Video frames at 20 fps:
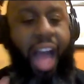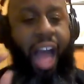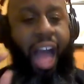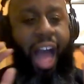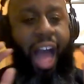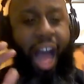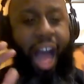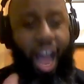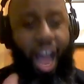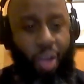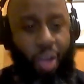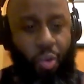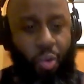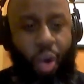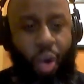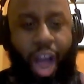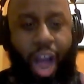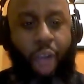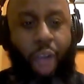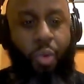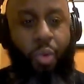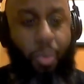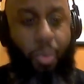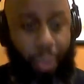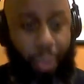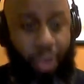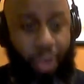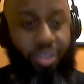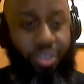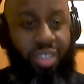I will
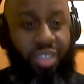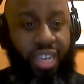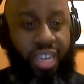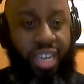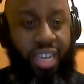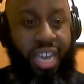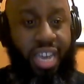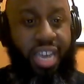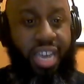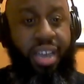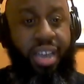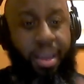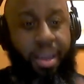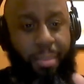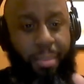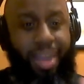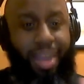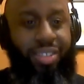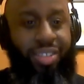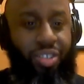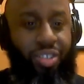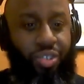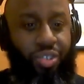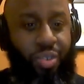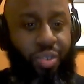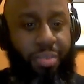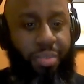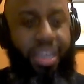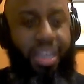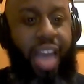personally message
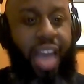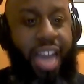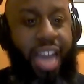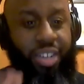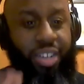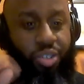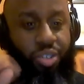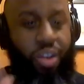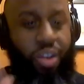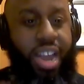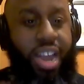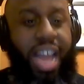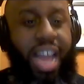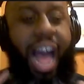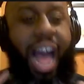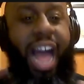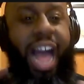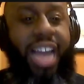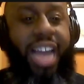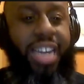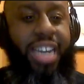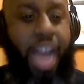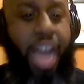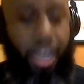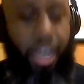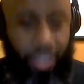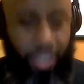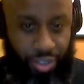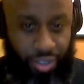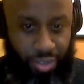you and be like, Dre, I
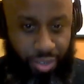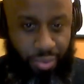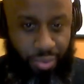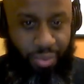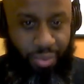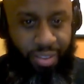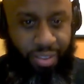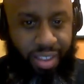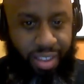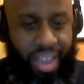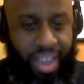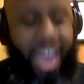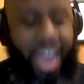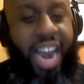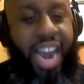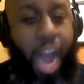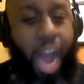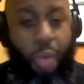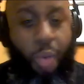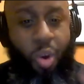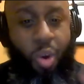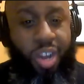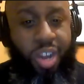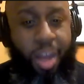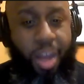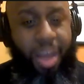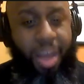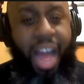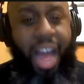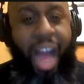acknowledge you. And I will
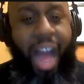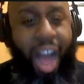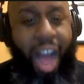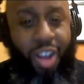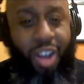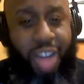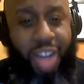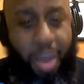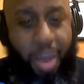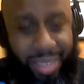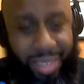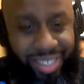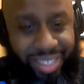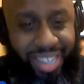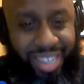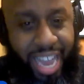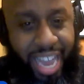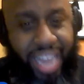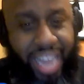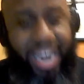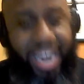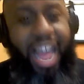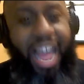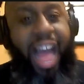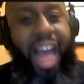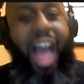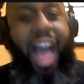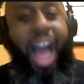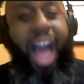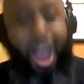come, I'll come and say it.
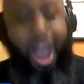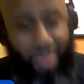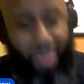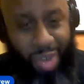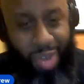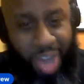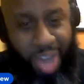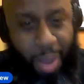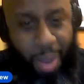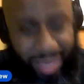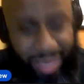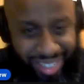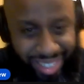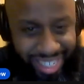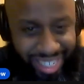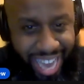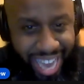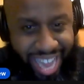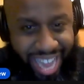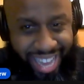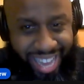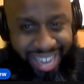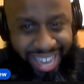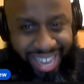I will come and say it